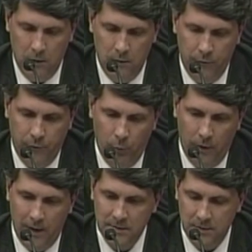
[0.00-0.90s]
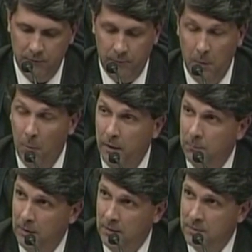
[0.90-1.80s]
from where I sit from a
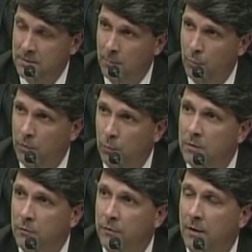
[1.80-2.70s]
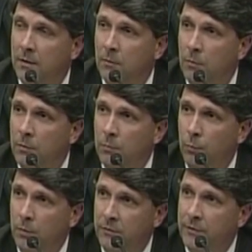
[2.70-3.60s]
market making standpoint, we do think that
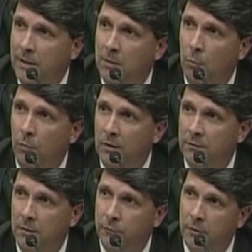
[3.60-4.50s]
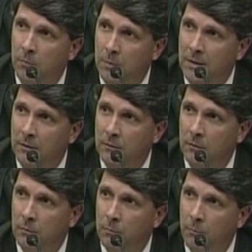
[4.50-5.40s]
it's taking more risk if you're committing
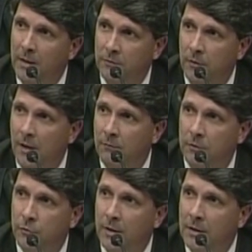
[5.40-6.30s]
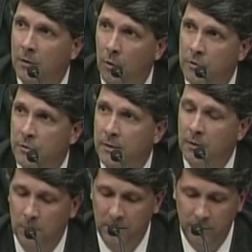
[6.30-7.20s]
to basically having to trade in larger
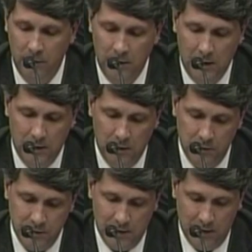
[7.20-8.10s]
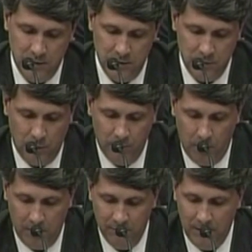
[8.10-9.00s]
increments. And the other side is just sort of
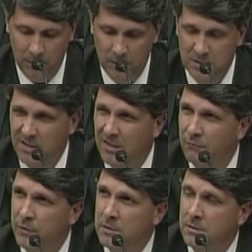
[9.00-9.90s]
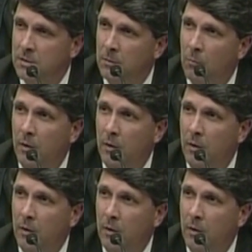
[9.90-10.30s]
market valuation and efficiency. I mean,